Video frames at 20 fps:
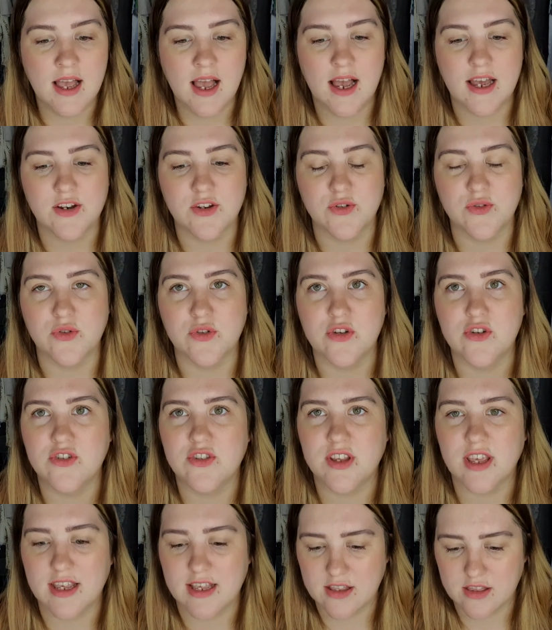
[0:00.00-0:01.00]
I don't know, there's
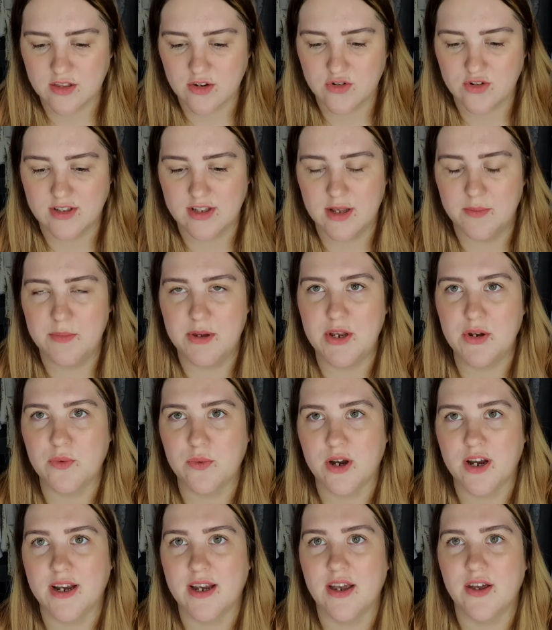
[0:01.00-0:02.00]
limited
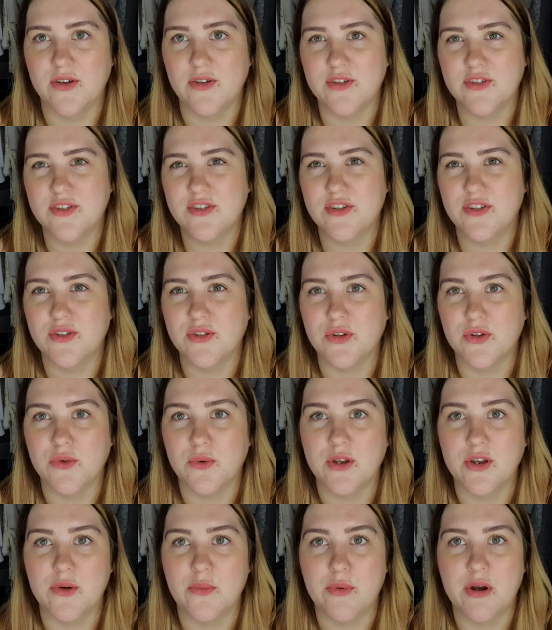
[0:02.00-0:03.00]
workouts to do
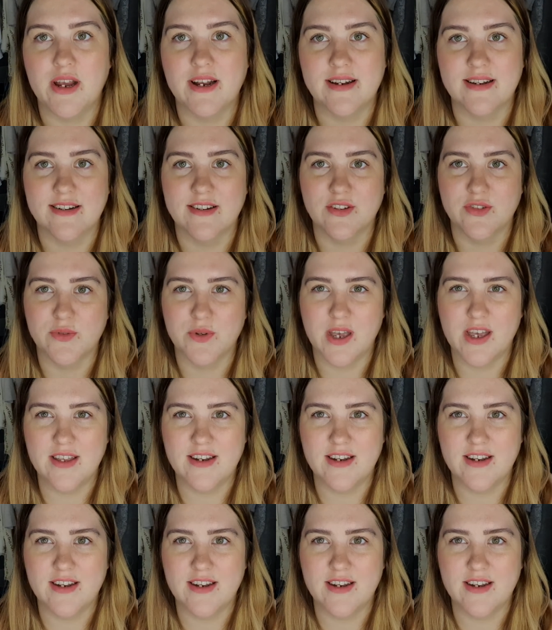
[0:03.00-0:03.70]
when you're pregnant as well,